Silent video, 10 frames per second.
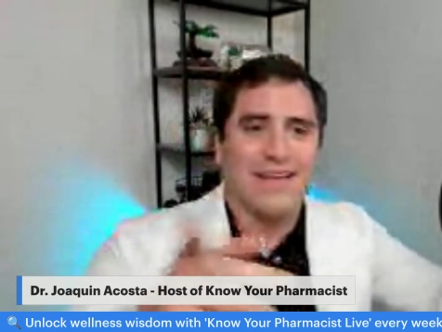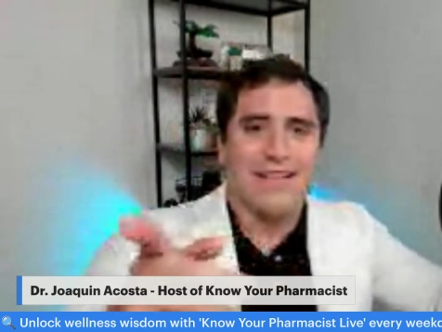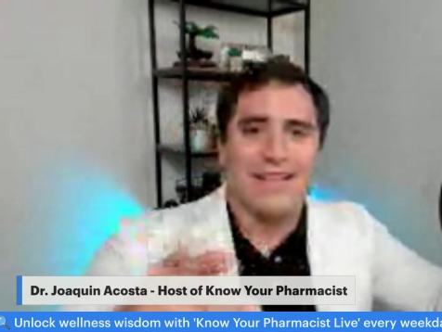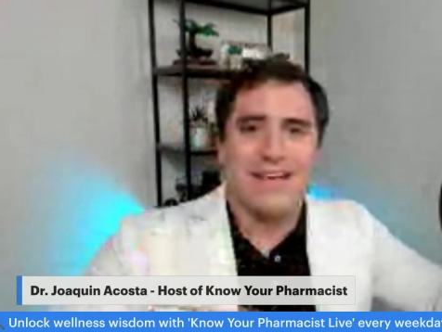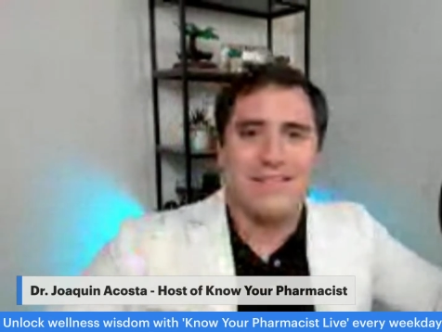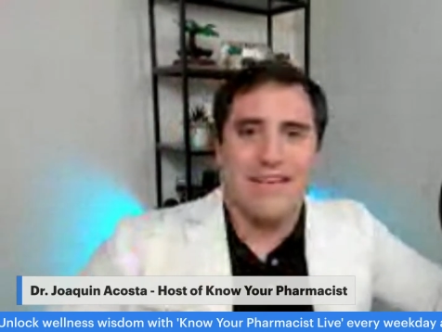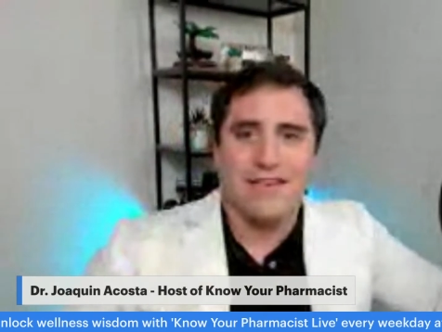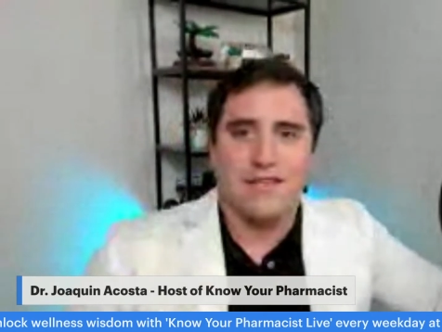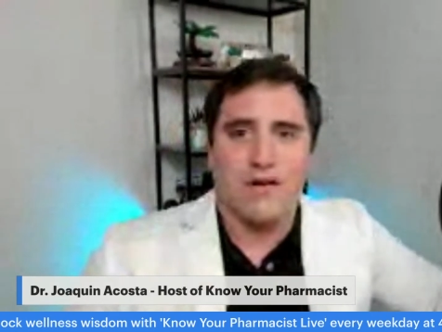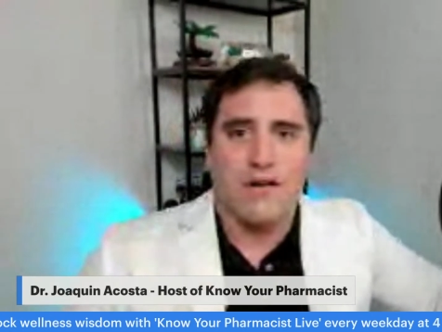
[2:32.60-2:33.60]
Let's get
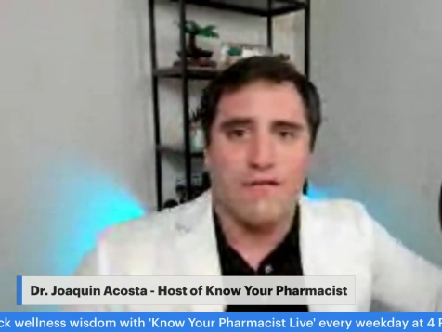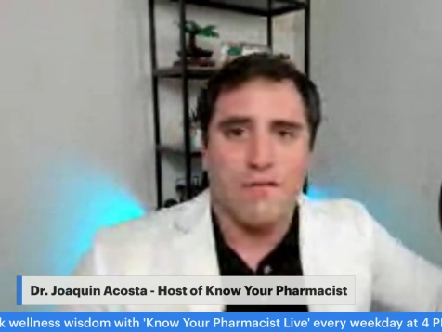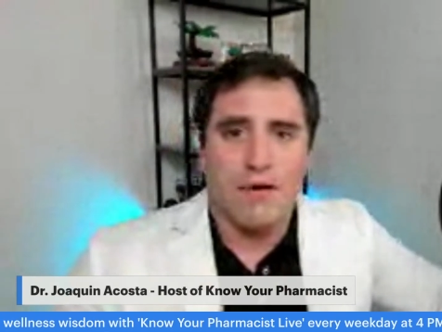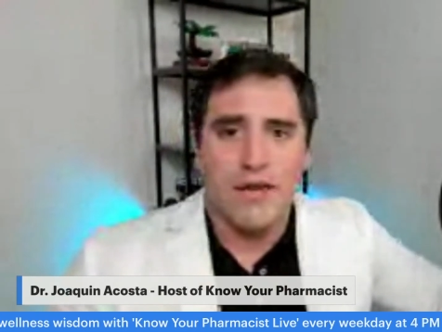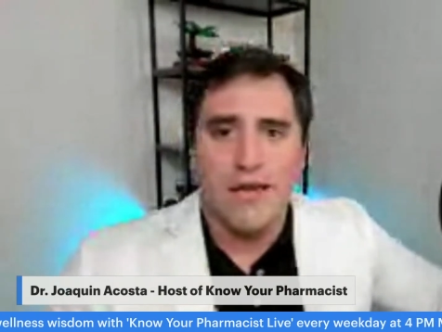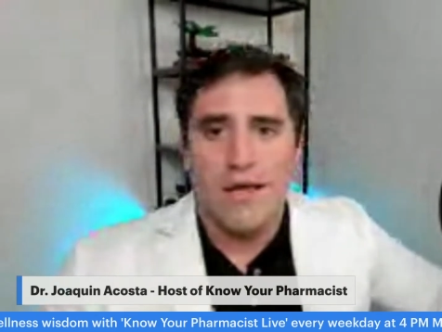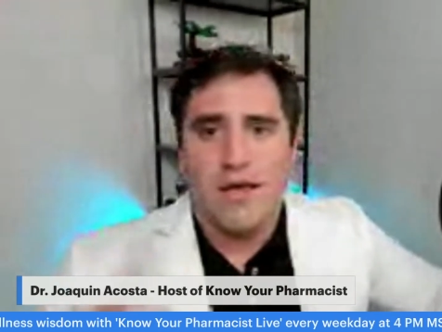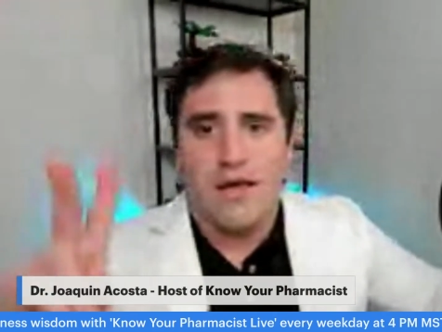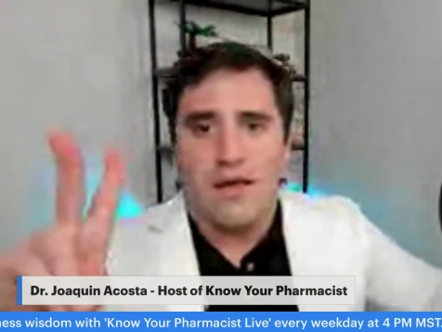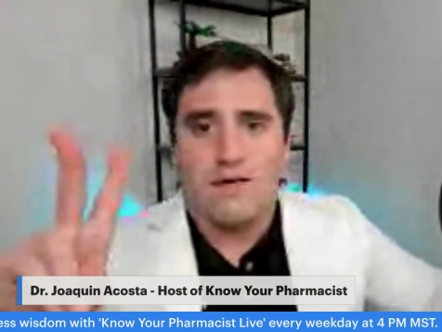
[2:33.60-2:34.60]
started, everybody.
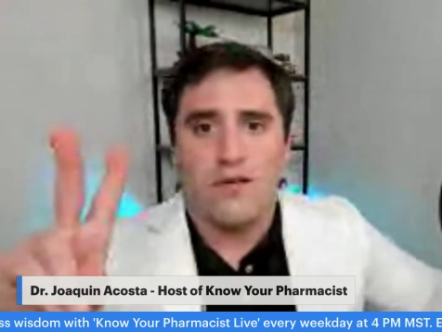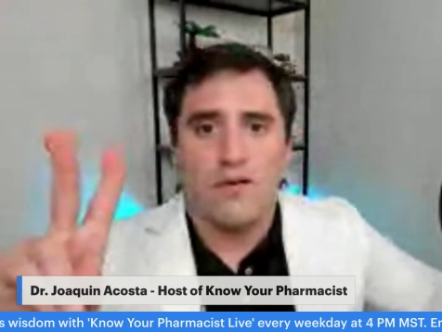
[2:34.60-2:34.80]
To